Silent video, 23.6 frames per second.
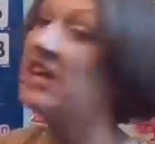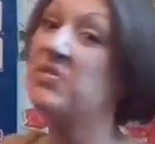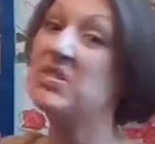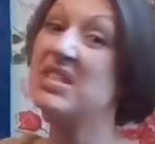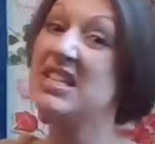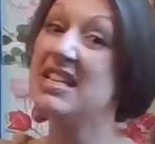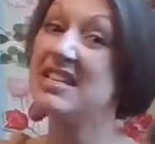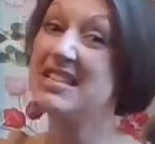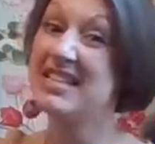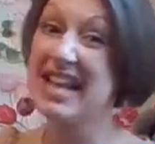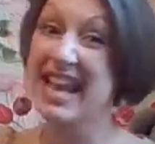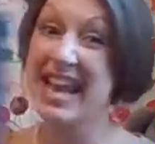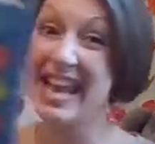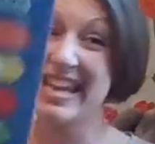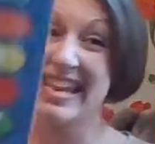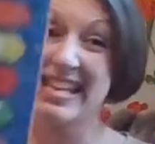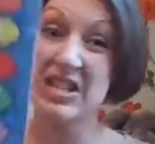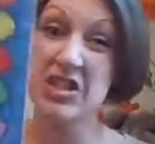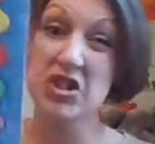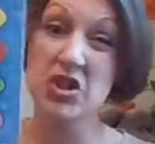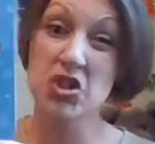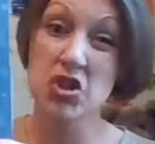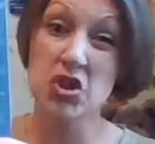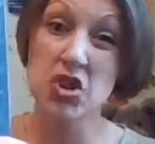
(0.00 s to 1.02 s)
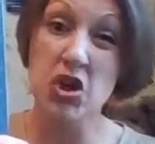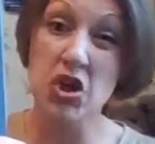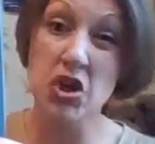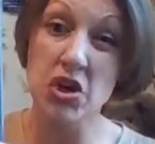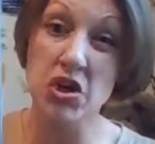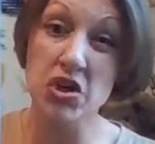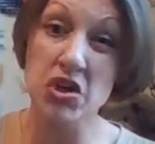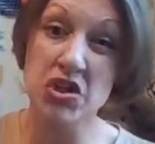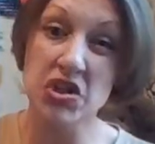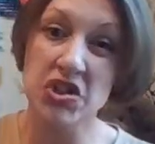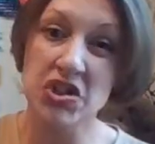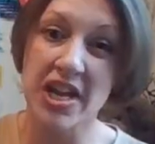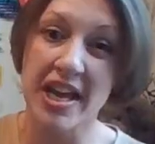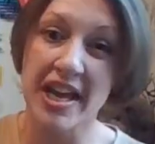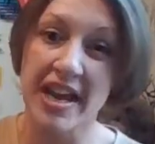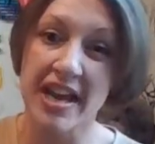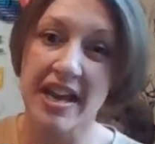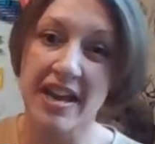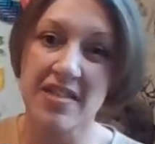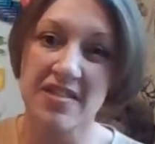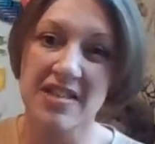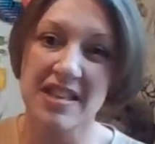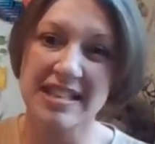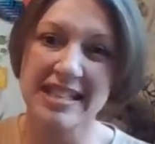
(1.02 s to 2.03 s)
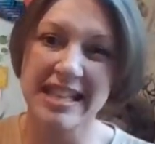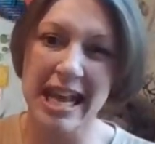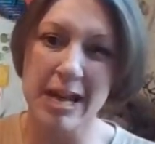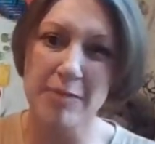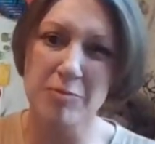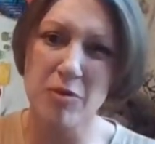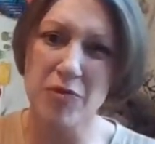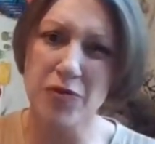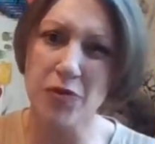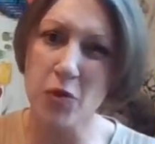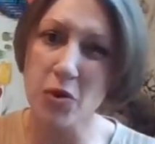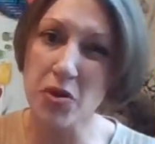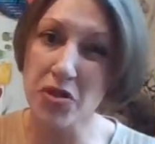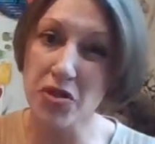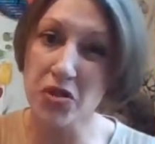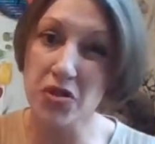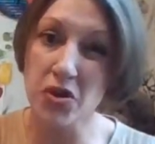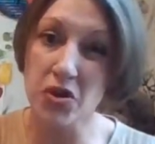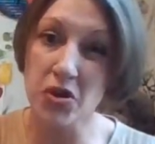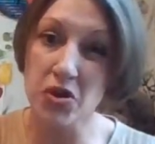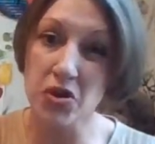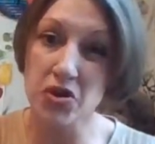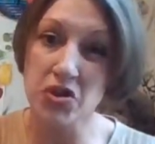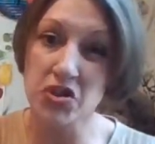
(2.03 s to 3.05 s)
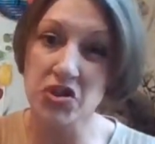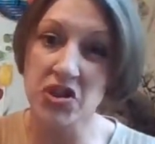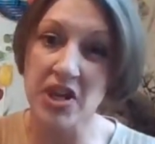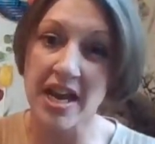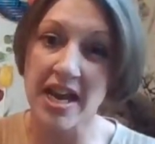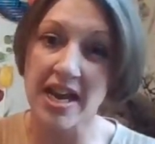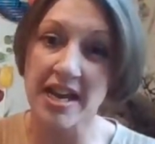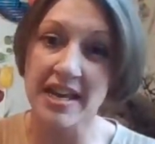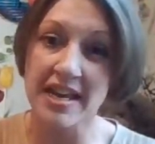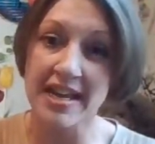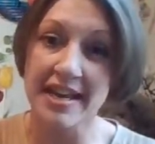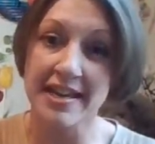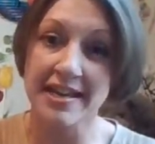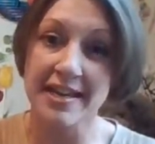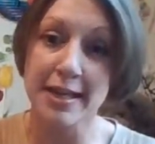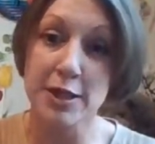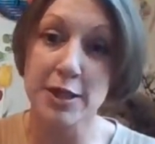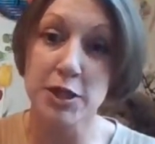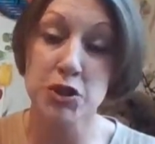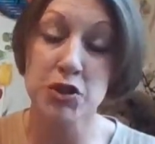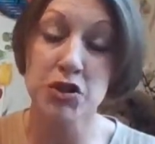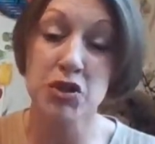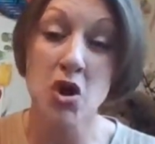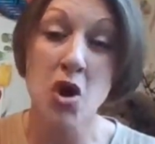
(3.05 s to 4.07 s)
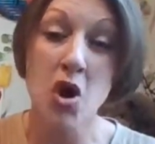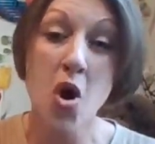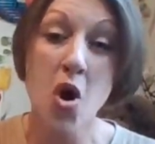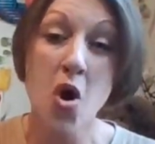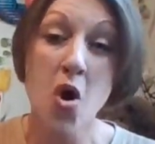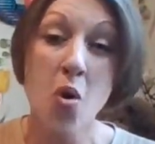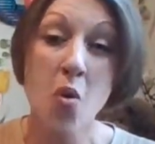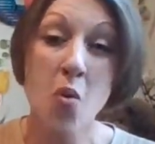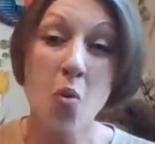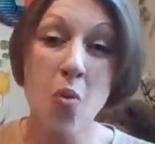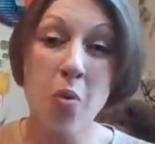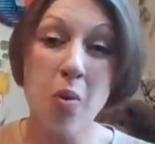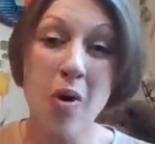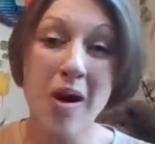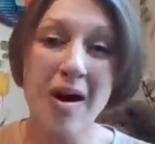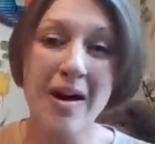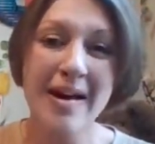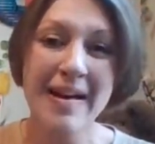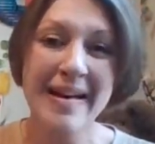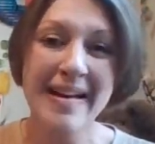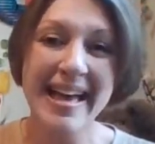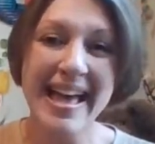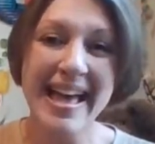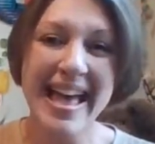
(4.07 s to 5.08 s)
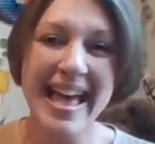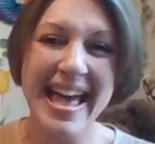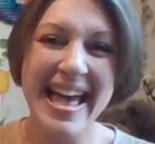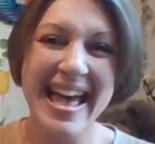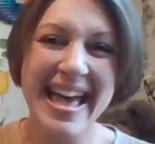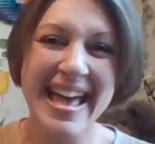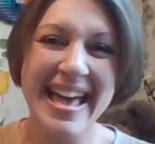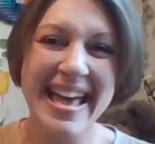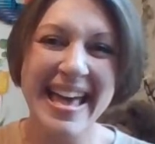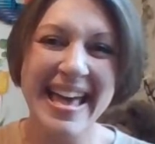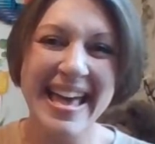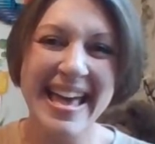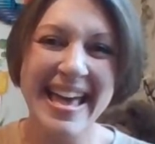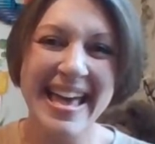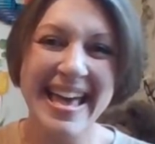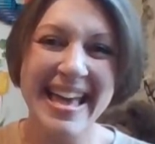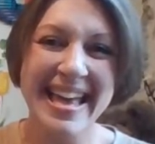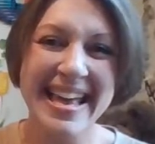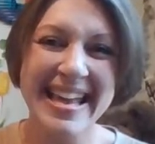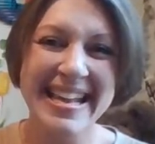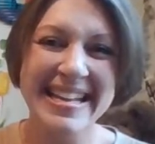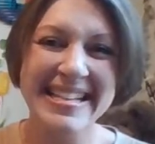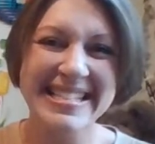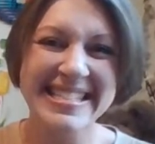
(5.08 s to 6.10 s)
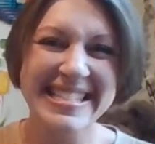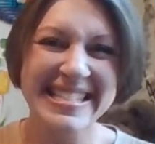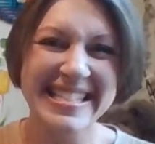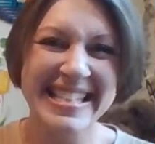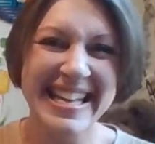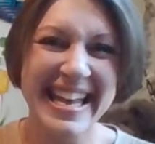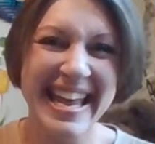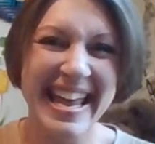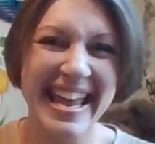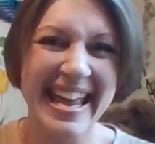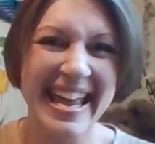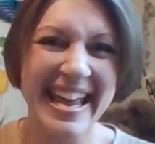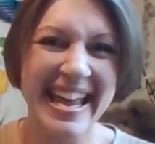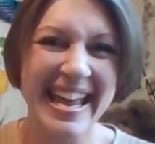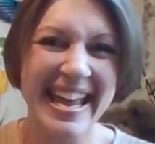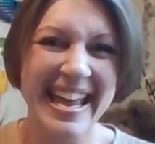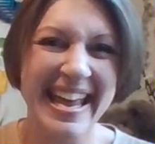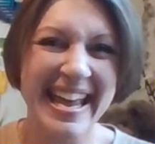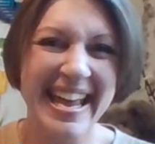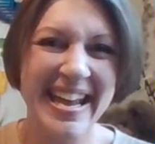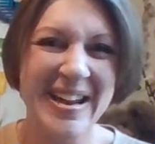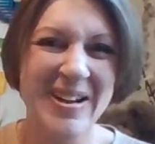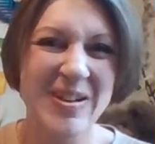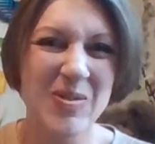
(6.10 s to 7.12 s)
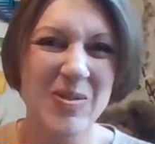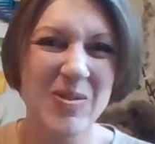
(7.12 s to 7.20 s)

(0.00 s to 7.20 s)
if today is Thursday, the day before Thursday is Wednesday,